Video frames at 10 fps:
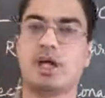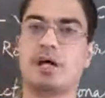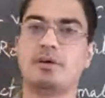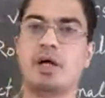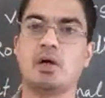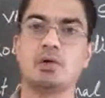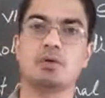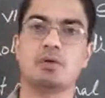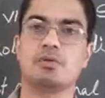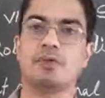and
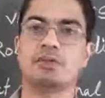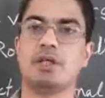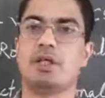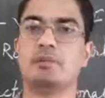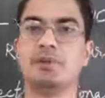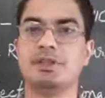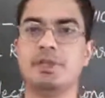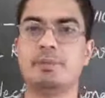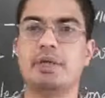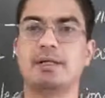now we see
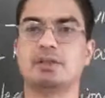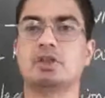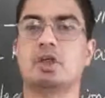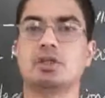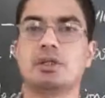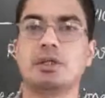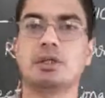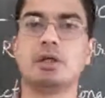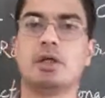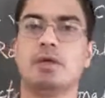BJP has got the
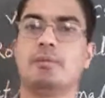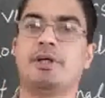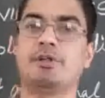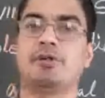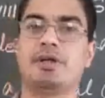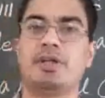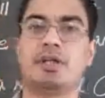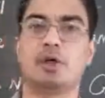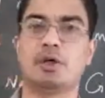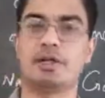
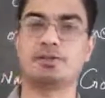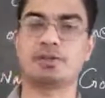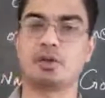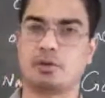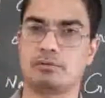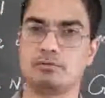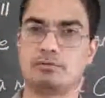majority on its own,